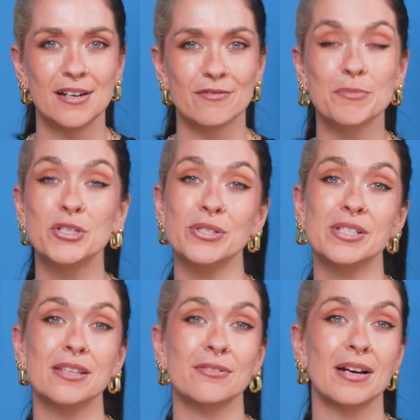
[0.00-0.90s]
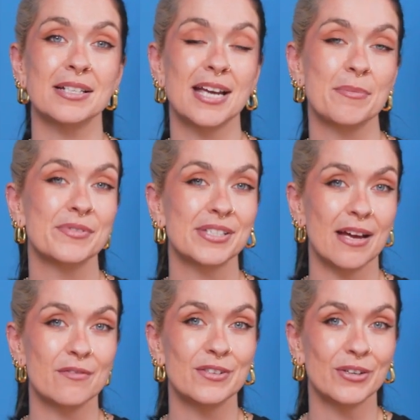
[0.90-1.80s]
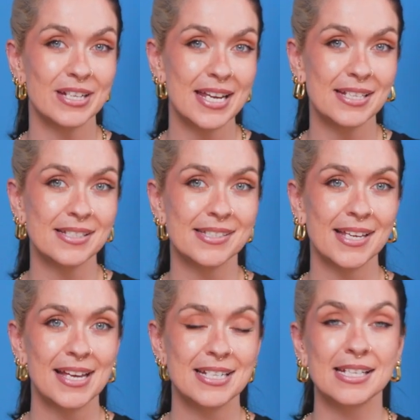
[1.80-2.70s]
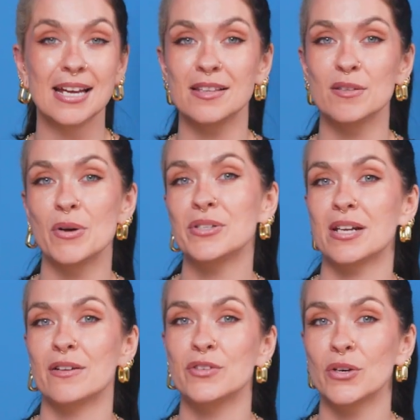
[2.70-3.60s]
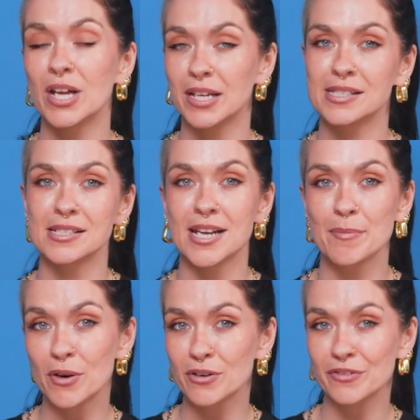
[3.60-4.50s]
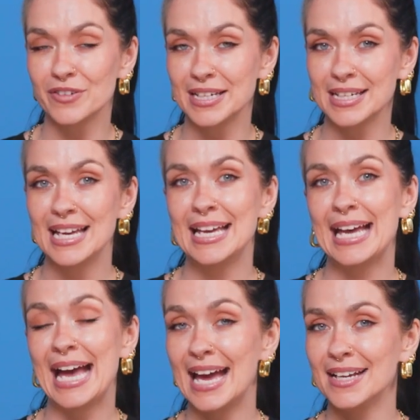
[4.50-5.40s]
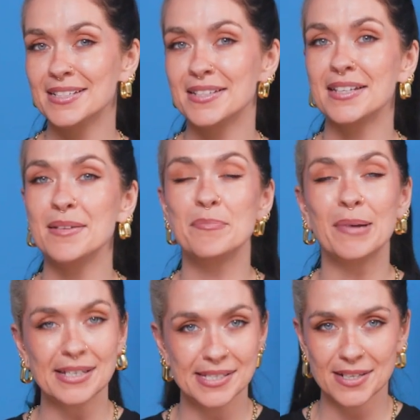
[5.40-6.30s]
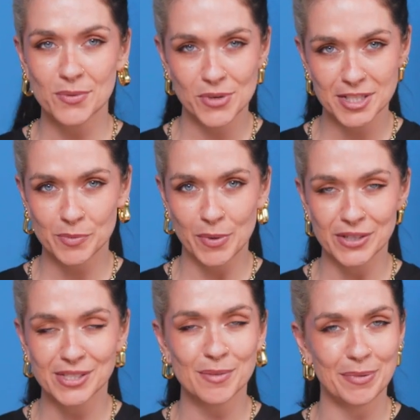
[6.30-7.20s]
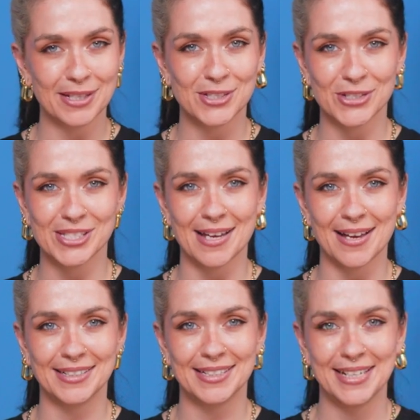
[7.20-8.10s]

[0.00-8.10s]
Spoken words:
From choosing the right type of sign for your needs, to getting the most out of your colors and typography, and the best and worst spots to place your sign.